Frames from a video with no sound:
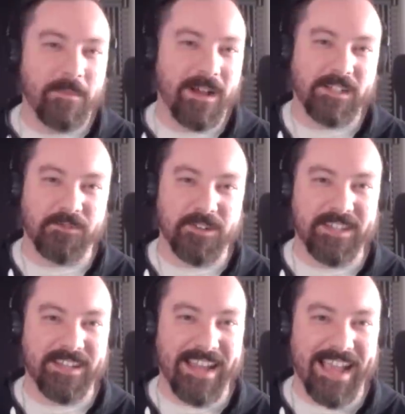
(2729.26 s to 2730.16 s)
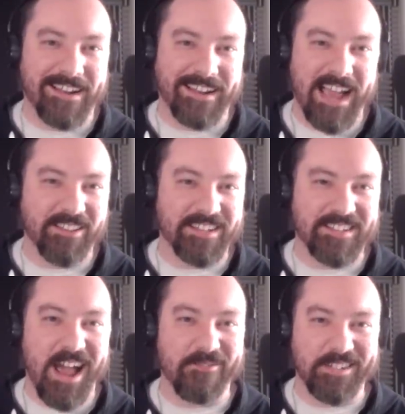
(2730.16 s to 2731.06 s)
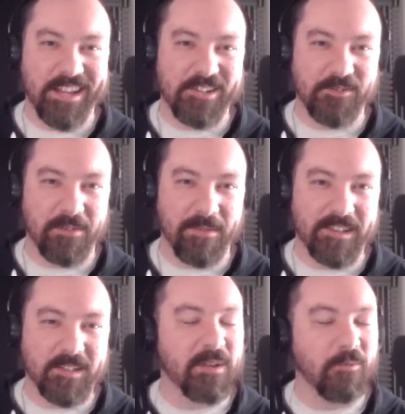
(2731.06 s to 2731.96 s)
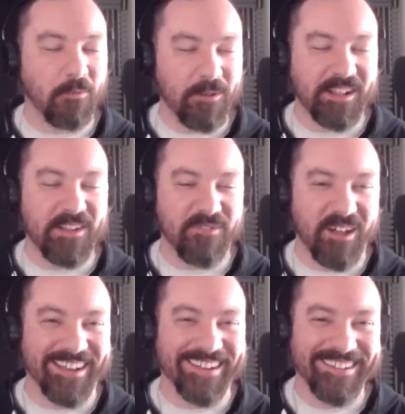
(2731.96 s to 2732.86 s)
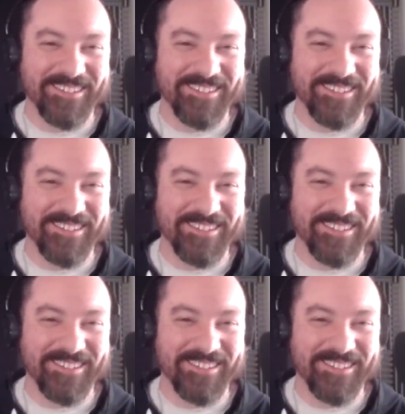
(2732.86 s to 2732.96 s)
much for sitting down and having this conversation with me. It's been really fun.